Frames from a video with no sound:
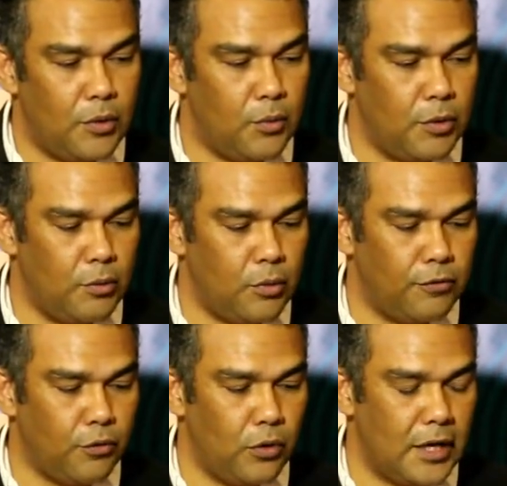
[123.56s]
we, we
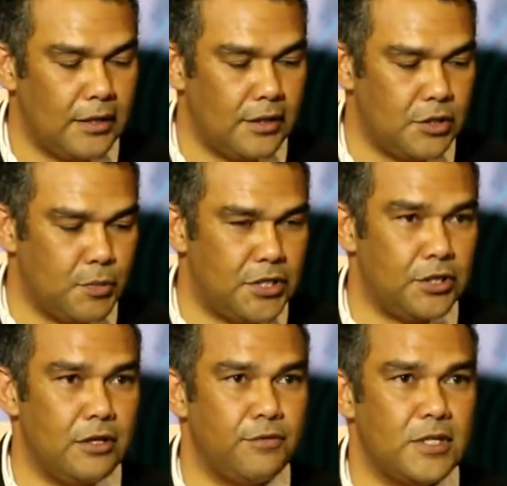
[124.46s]
fall under this
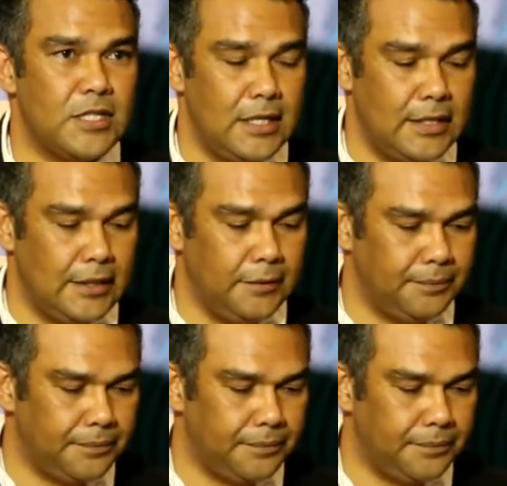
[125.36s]
particular facility.